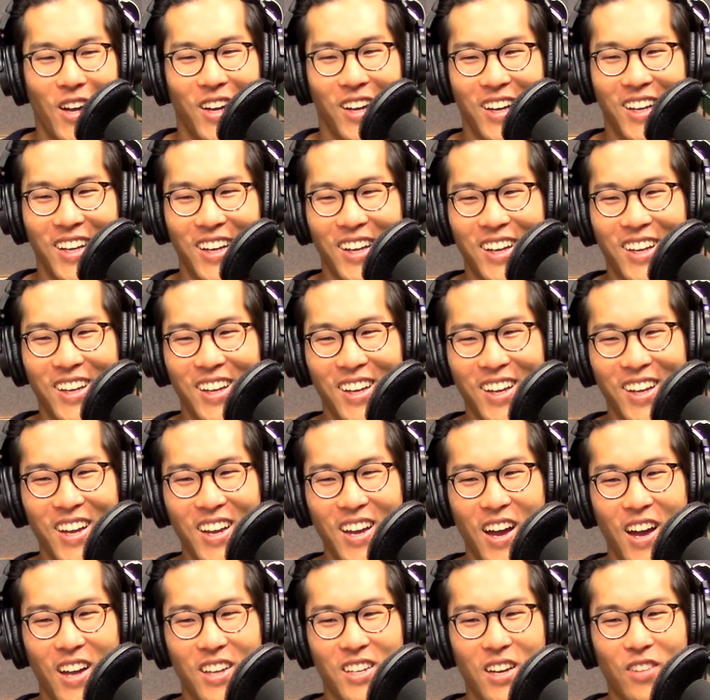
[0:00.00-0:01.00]
And
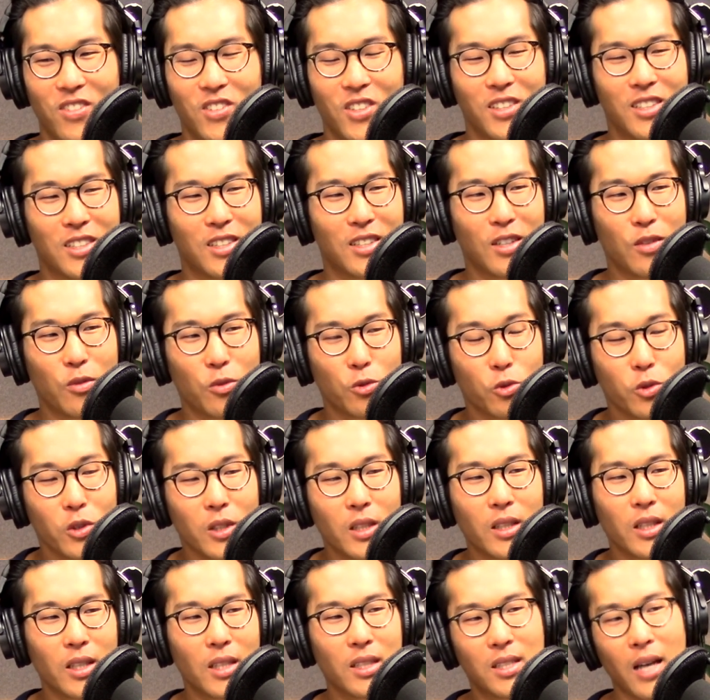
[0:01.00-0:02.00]
you have to
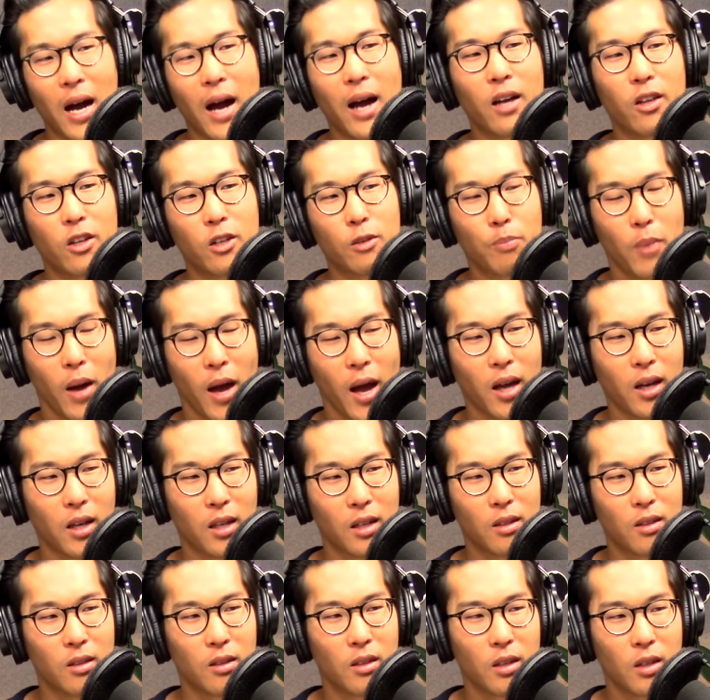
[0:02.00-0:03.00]
really dial it back.
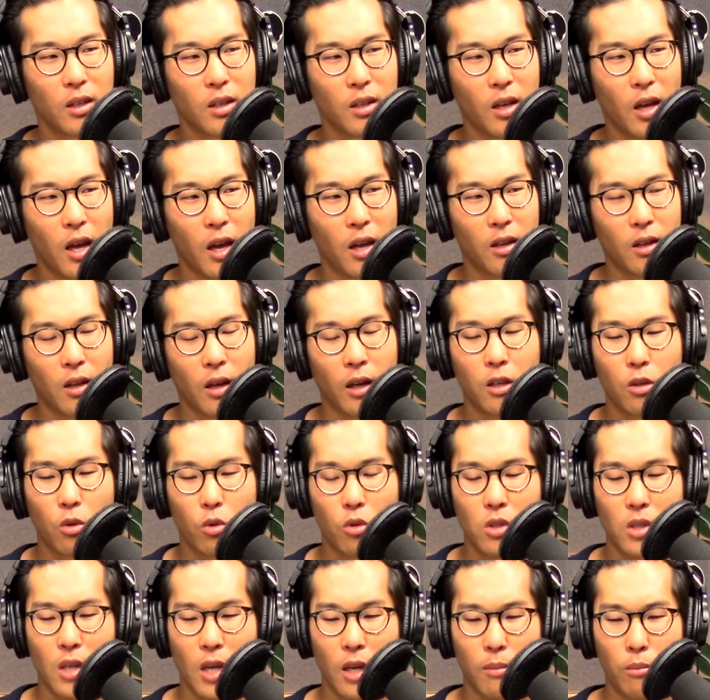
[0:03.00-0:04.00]
And like you were
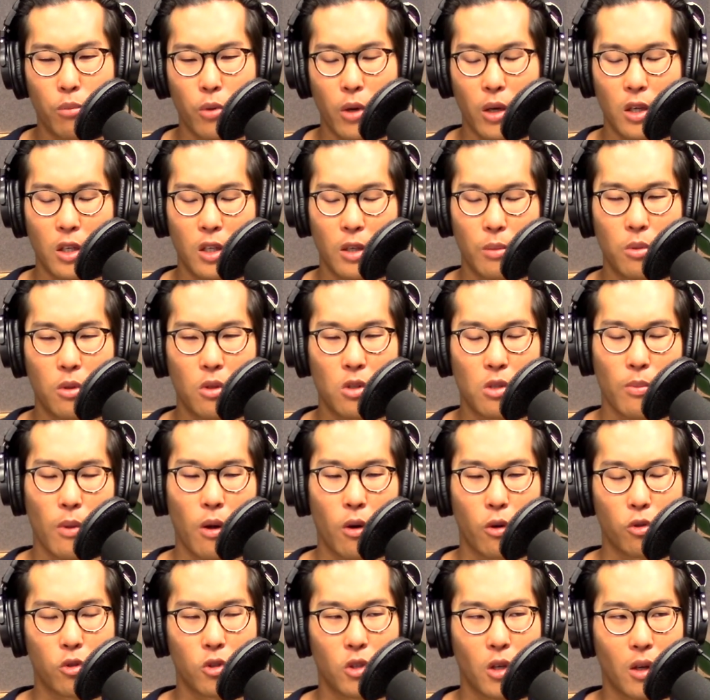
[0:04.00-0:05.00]
saying, break it up to smaller
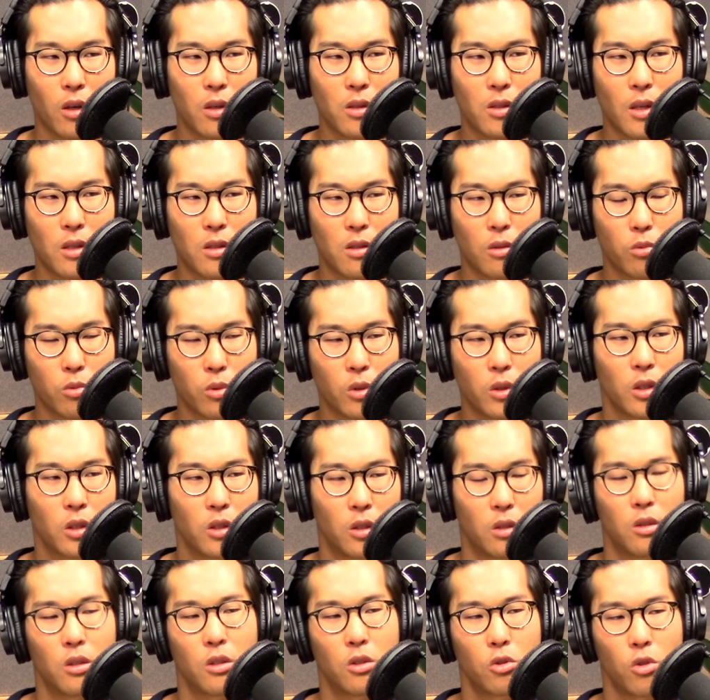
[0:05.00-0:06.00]
chunks. That's a really good
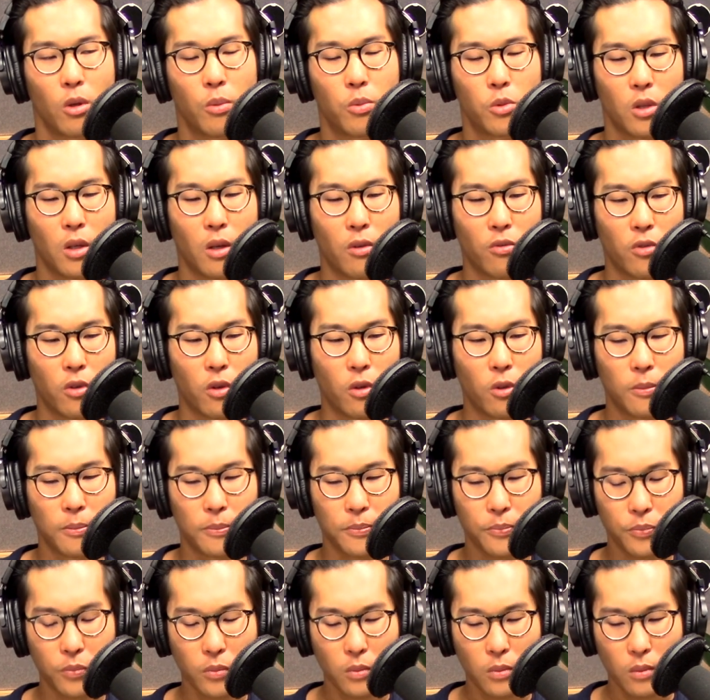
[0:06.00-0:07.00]
description, I feel.
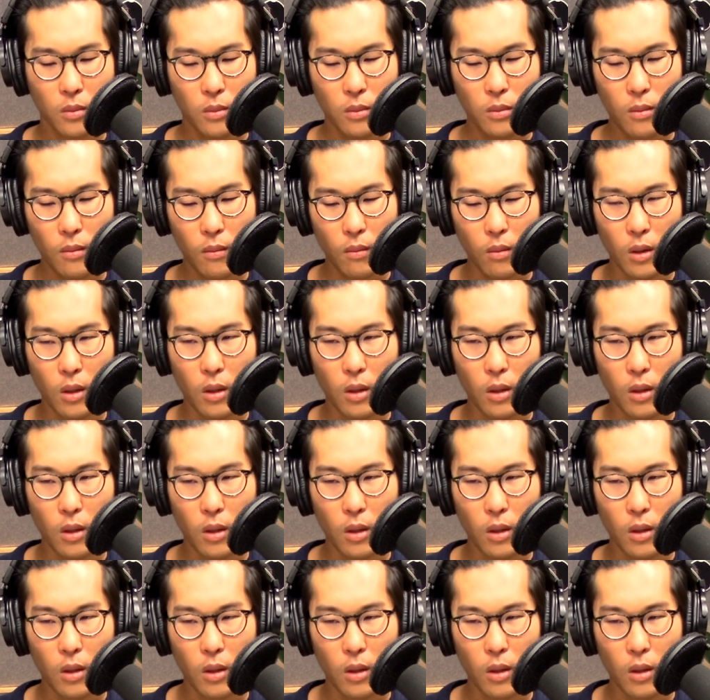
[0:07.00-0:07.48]
Yeah.